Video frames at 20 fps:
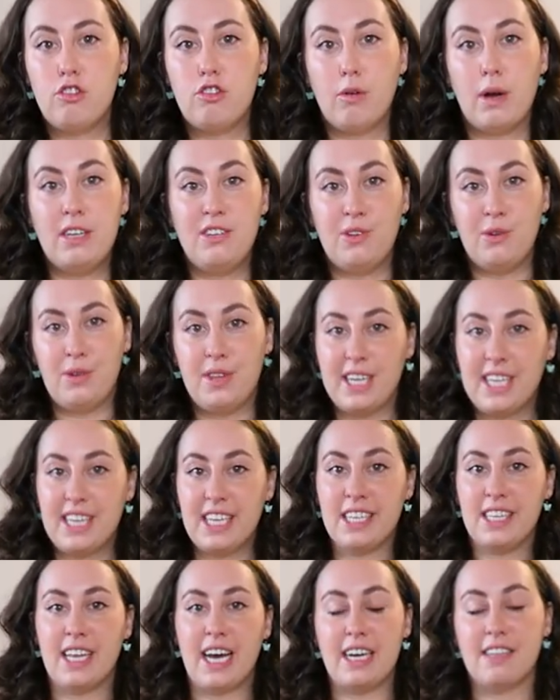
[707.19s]
So I do think
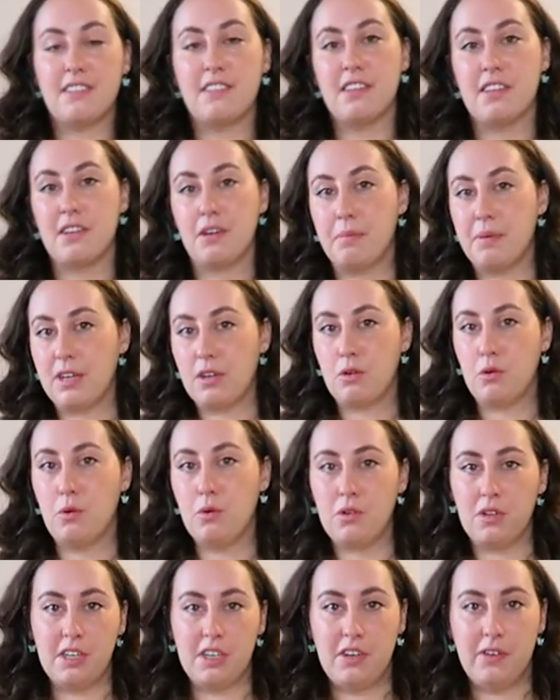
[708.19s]
that that's a little bit
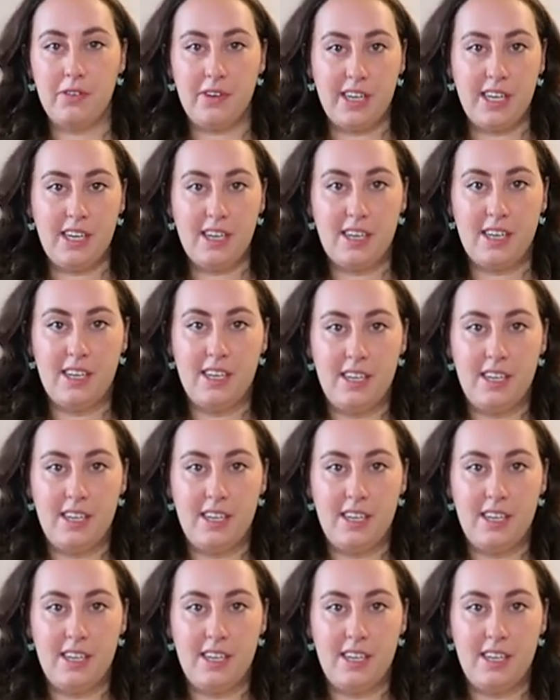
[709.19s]
cool and unique.